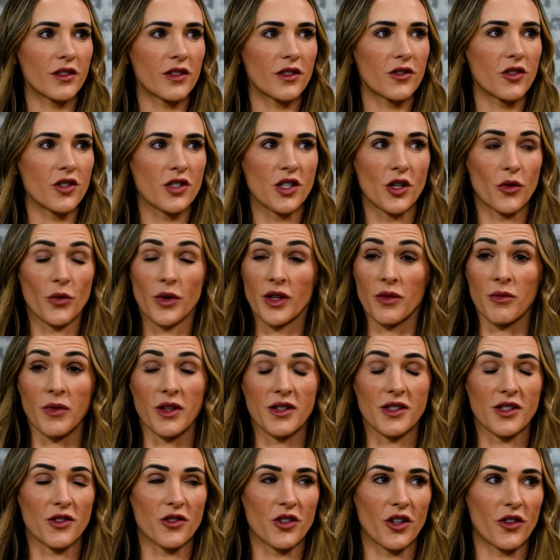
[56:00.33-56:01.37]
Just
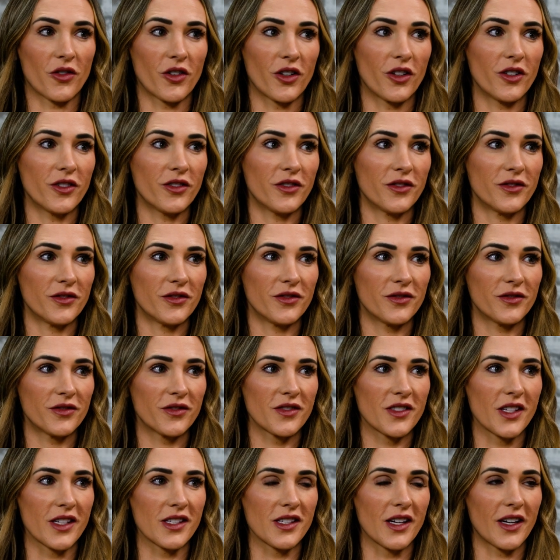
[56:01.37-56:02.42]
arrhythmias in general.
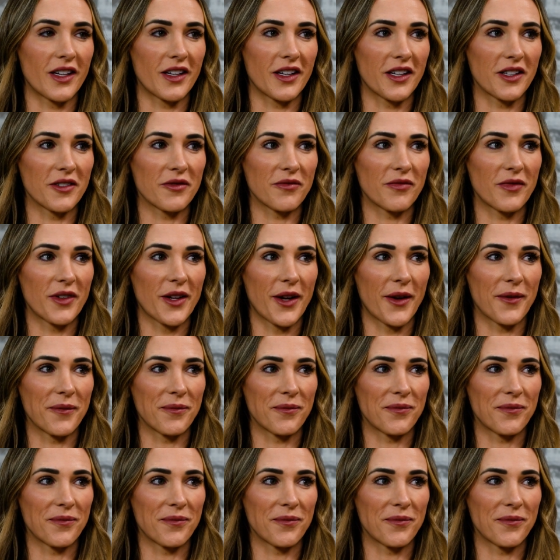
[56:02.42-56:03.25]
It's exciting. Yeah.